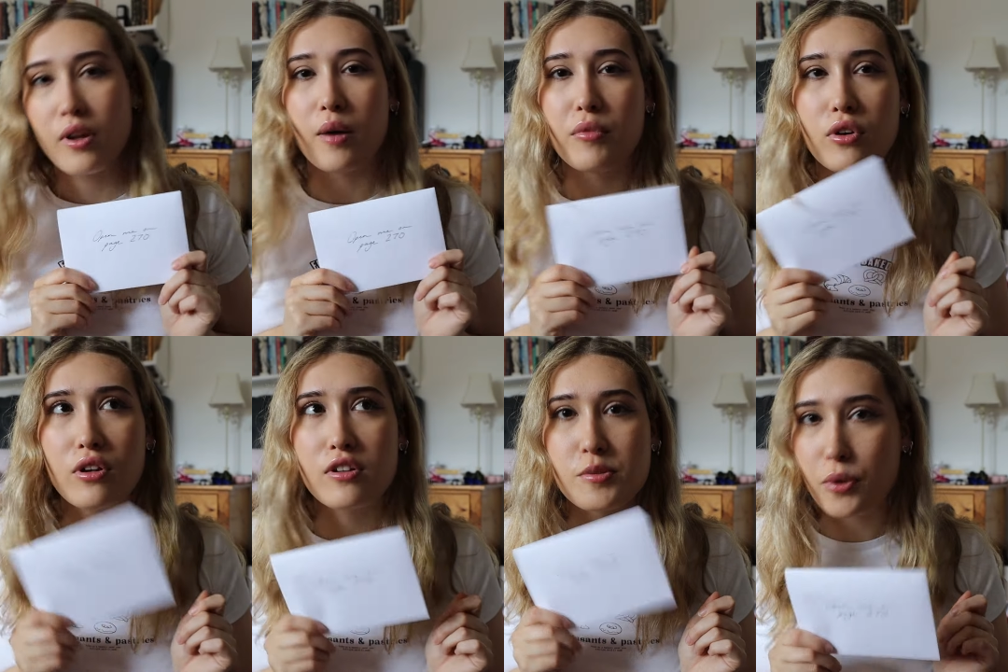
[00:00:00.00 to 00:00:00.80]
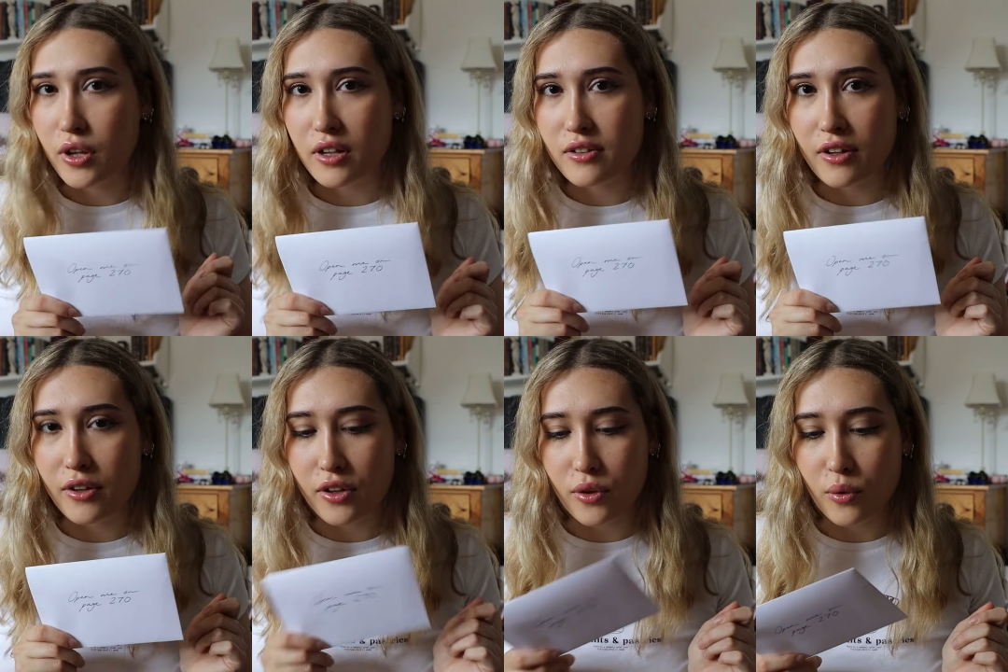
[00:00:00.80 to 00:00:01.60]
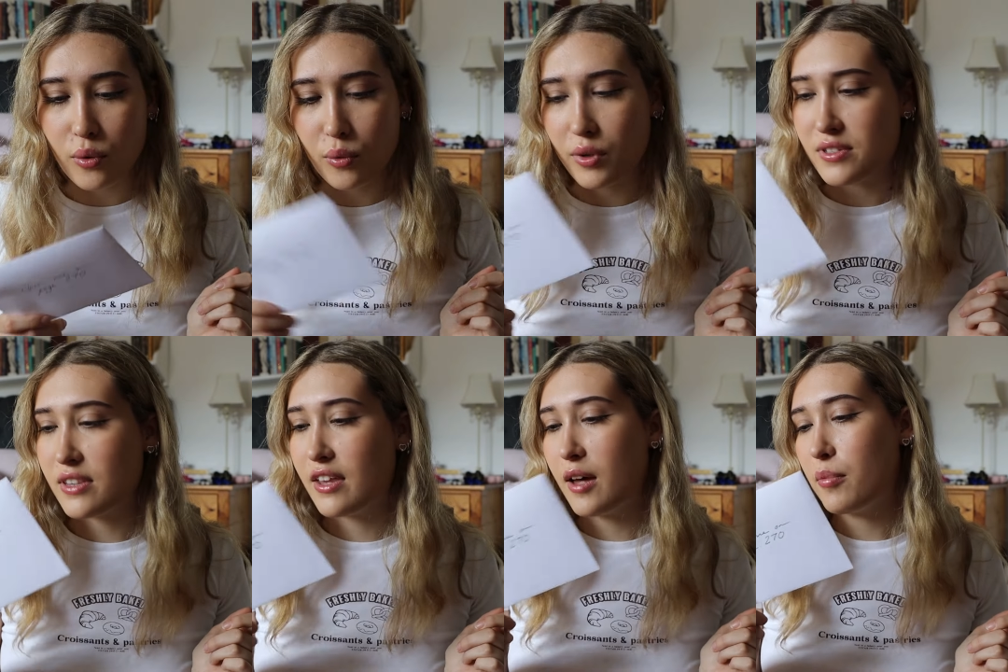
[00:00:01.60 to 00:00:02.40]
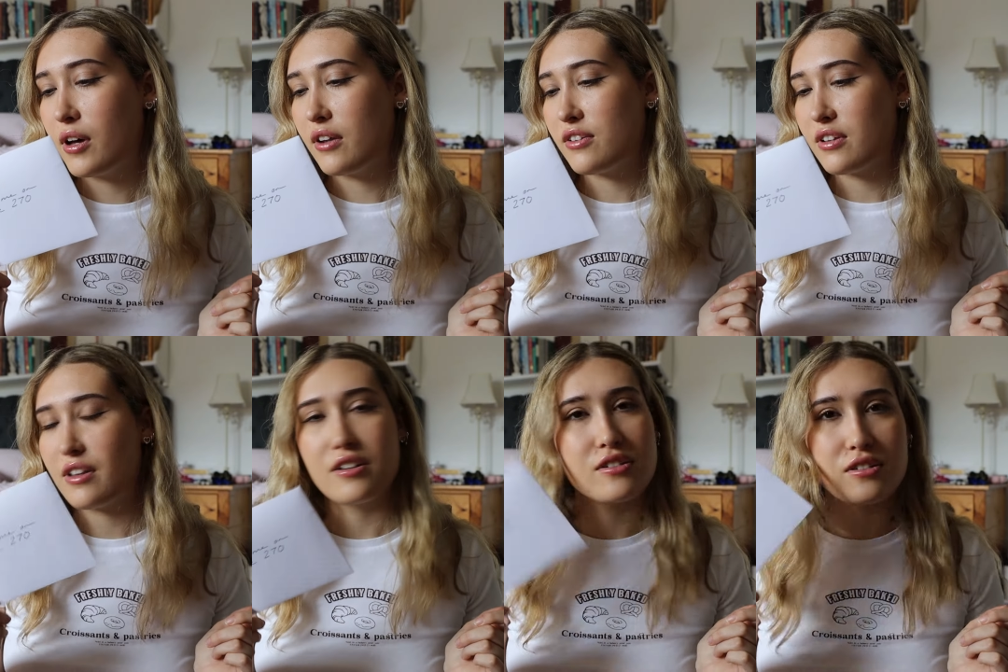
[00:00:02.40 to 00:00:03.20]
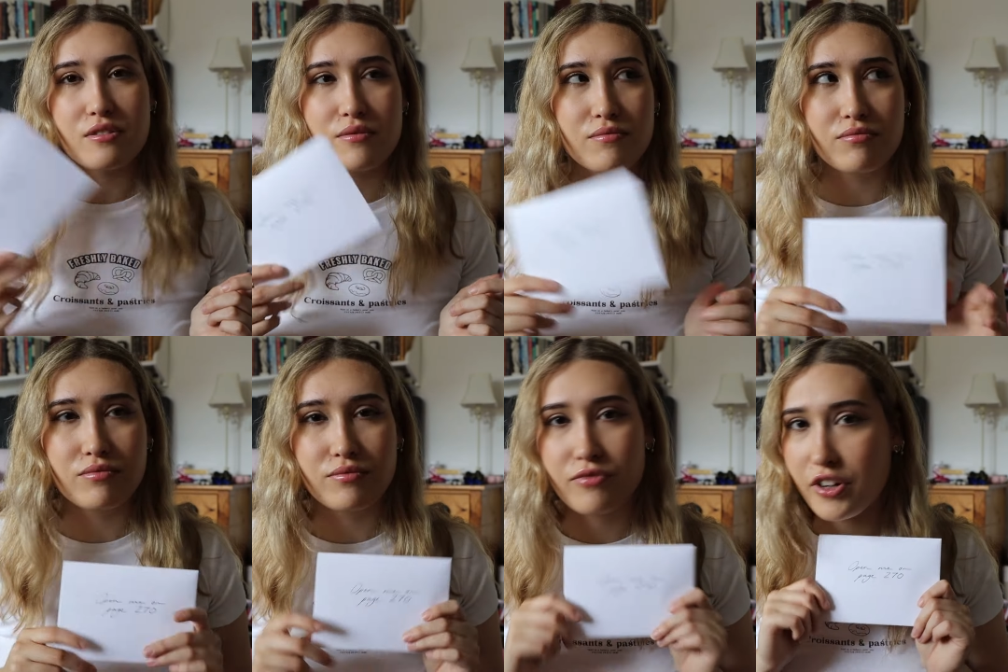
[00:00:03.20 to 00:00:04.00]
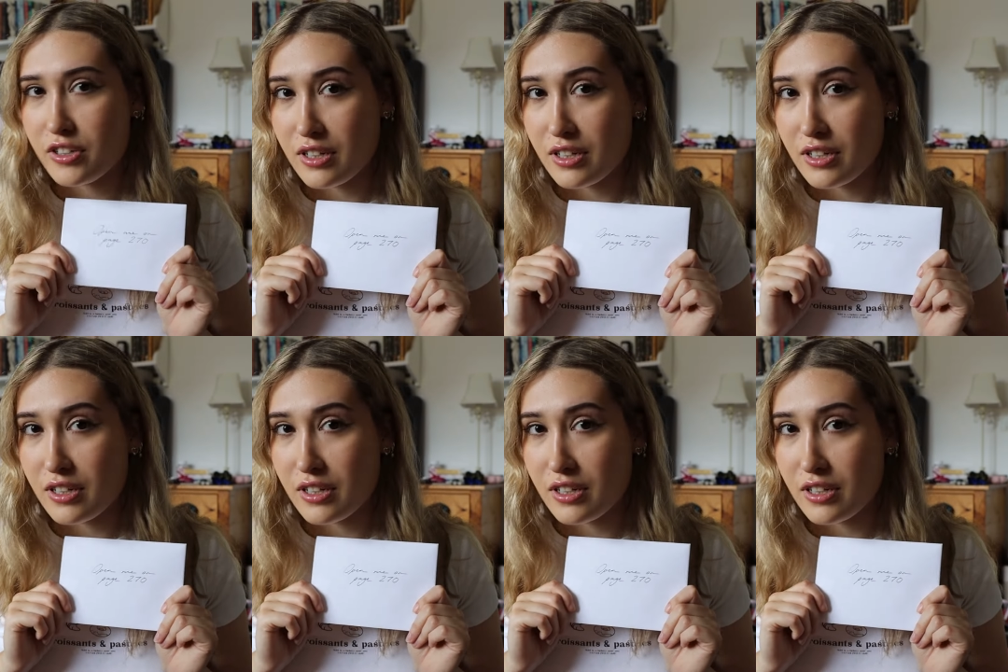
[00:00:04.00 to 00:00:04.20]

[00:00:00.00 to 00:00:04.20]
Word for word: I'm not gonna spoil it and tell you all what's in there, but that's very